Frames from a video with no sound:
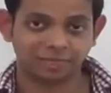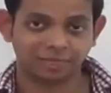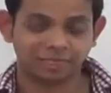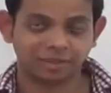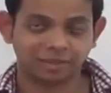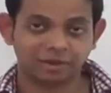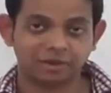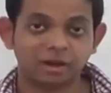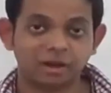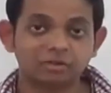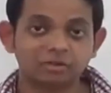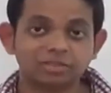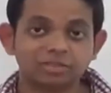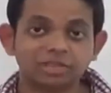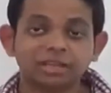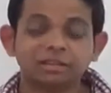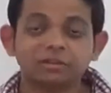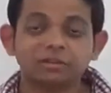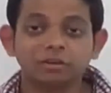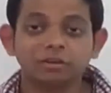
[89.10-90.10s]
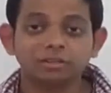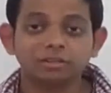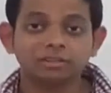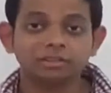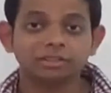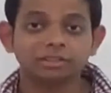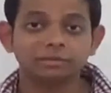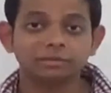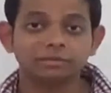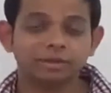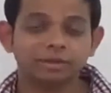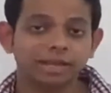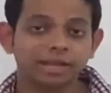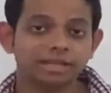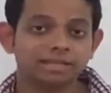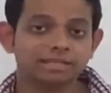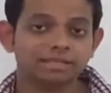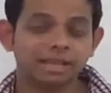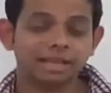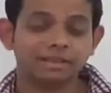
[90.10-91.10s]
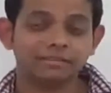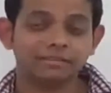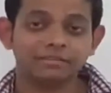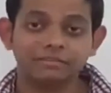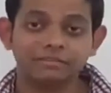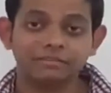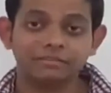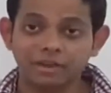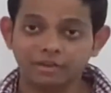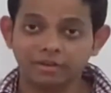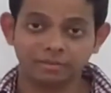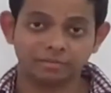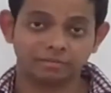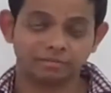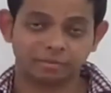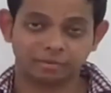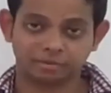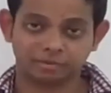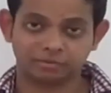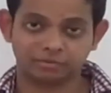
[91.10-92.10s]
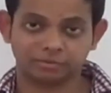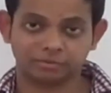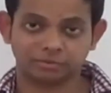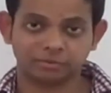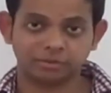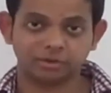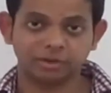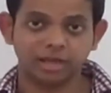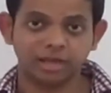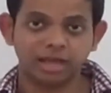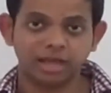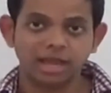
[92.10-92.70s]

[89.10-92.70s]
Crowd psychology plays a very important role,